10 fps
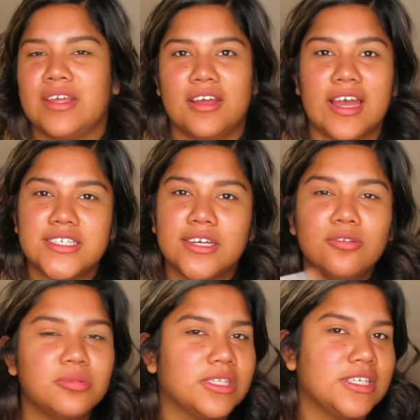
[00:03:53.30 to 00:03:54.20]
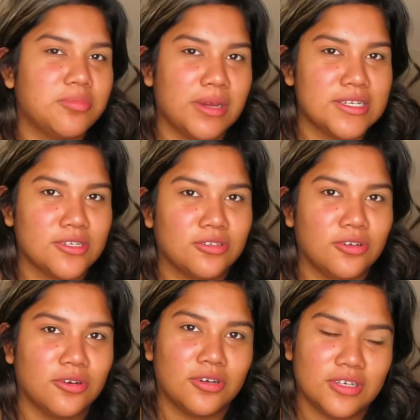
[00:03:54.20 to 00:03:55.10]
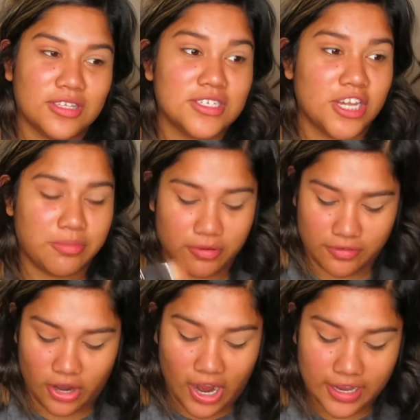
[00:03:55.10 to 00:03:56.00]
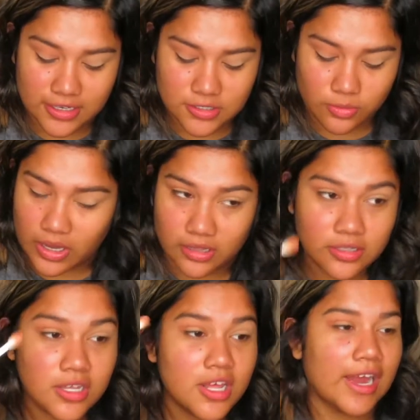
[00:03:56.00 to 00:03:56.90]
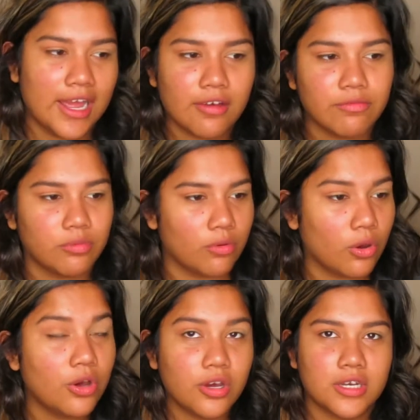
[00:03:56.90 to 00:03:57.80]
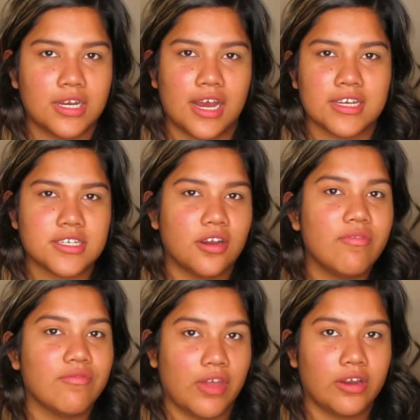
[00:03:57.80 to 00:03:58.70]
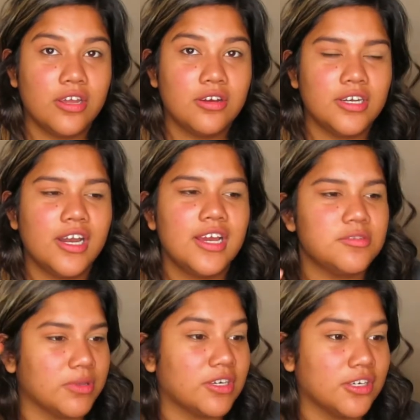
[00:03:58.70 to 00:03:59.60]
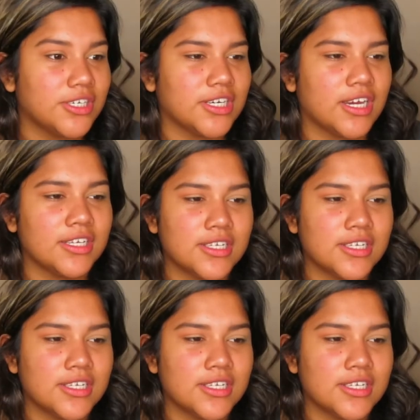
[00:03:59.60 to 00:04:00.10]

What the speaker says: eyeshadow really depends on the shape of your eye as well. I have hooded eyes, not very hooded eyes, but they're hooded eyes.